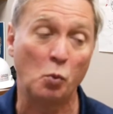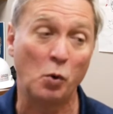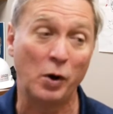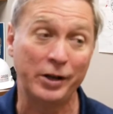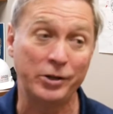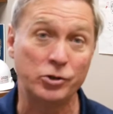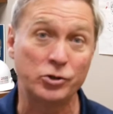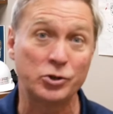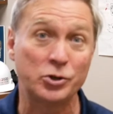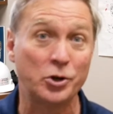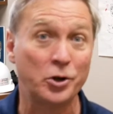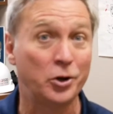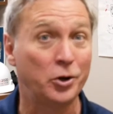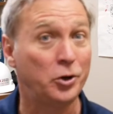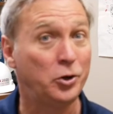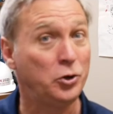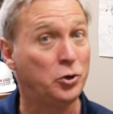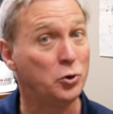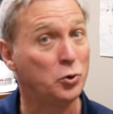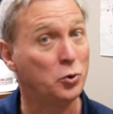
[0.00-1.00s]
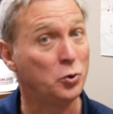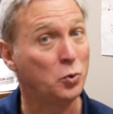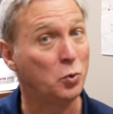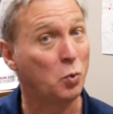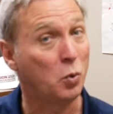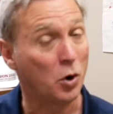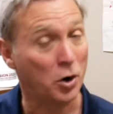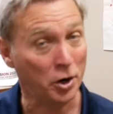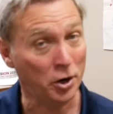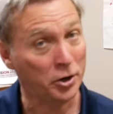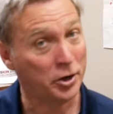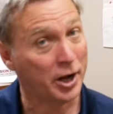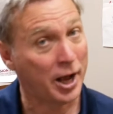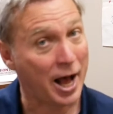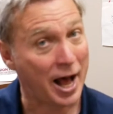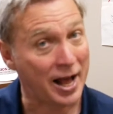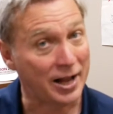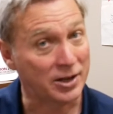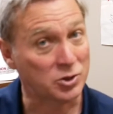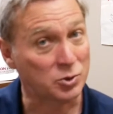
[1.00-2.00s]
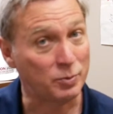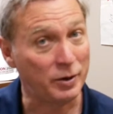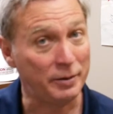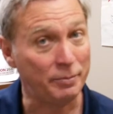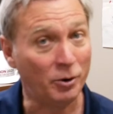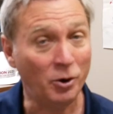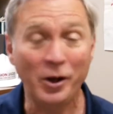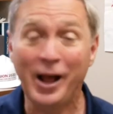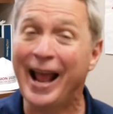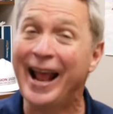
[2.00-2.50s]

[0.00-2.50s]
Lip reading: Once you weren't God's people,